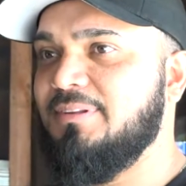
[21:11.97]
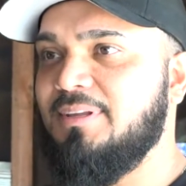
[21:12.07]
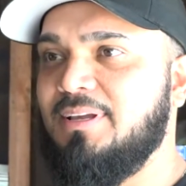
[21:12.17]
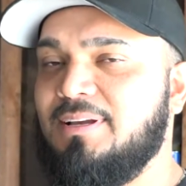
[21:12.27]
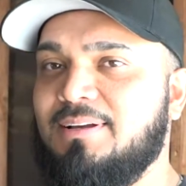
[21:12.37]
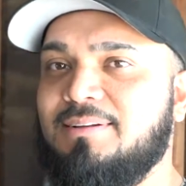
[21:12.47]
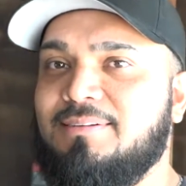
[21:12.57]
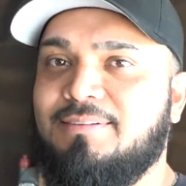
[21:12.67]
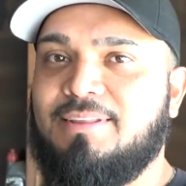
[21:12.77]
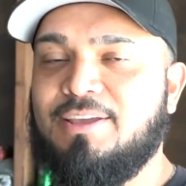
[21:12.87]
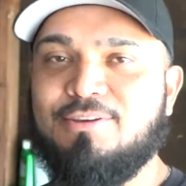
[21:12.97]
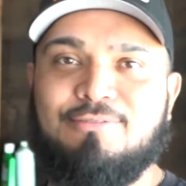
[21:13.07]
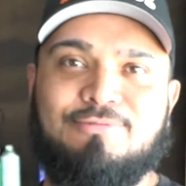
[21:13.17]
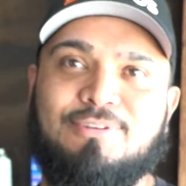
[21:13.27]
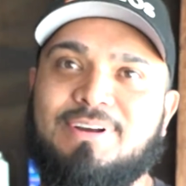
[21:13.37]
to say thank
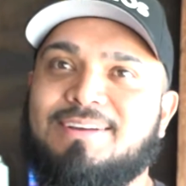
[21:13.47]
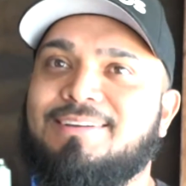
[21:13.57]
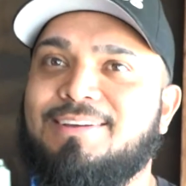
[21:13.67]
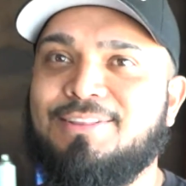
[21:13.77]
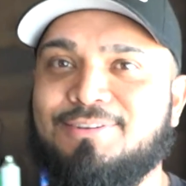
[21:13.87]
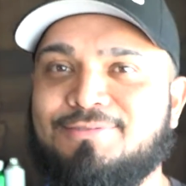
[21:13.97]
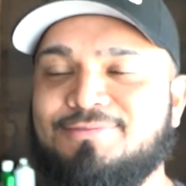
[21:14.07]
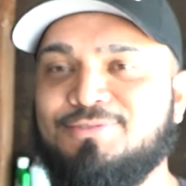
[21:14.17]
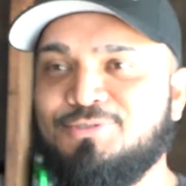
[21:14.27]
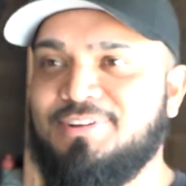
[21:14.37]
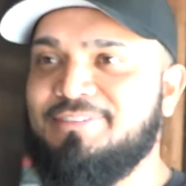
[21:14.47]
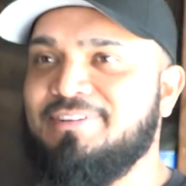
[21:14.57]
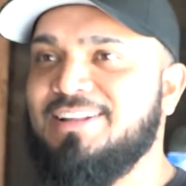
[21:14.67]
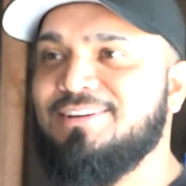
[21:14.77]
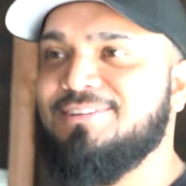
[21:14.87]
you for, you know, shooting the
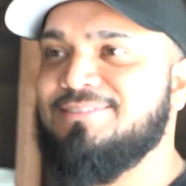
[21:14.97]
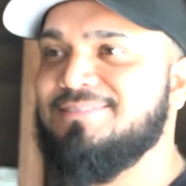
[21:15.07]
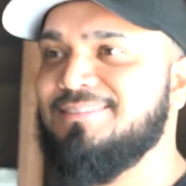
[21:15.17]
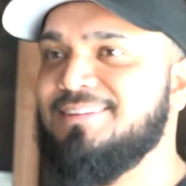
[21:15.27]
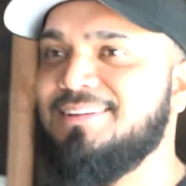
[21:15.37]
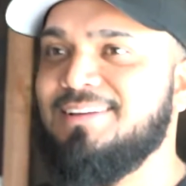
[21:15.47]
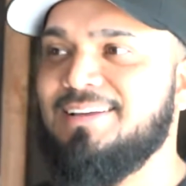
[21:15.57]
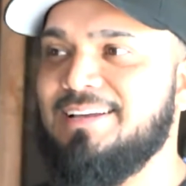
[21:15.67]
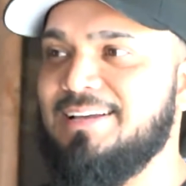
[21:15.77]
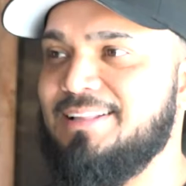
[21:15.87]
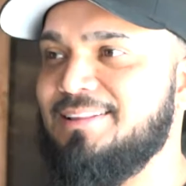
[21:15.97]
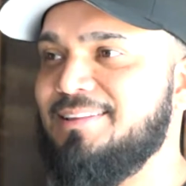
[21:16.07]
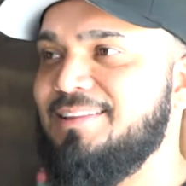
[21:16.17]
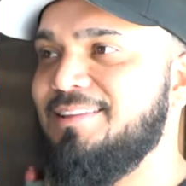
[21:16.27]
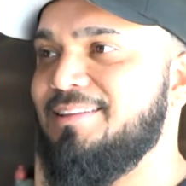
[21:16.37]
video and,
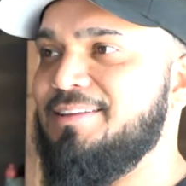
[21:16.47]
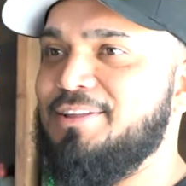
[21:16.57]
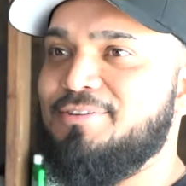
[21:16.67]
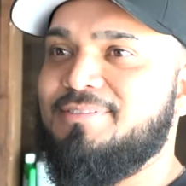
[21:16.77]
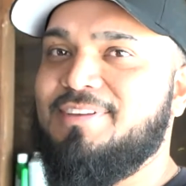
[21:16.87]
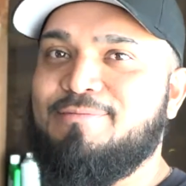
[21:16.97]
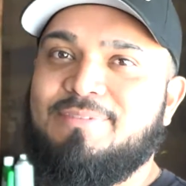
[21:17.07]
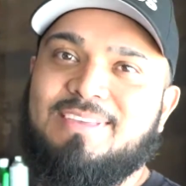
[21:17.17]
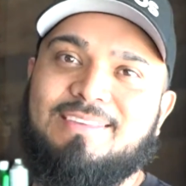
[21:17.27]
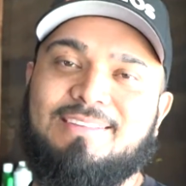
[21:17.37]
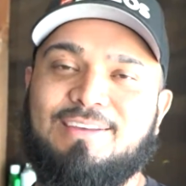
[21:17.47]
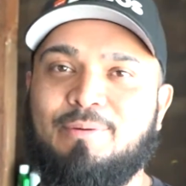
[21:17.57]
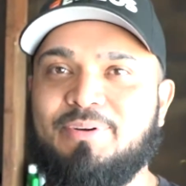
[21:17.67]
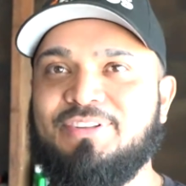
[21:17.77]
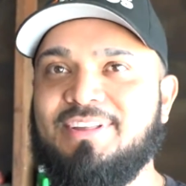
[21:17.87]
you know, giving me the
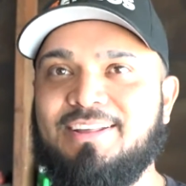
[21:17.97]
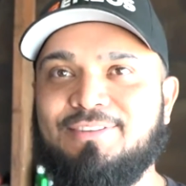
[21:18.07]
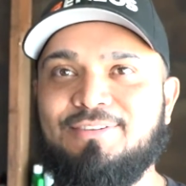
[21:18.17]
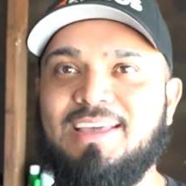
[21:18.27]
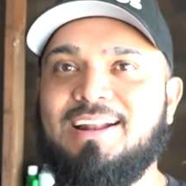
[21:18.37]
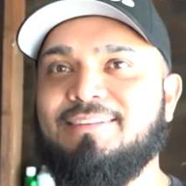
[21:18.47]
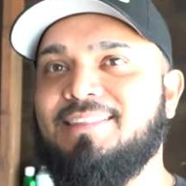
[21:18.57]
opportunity to get out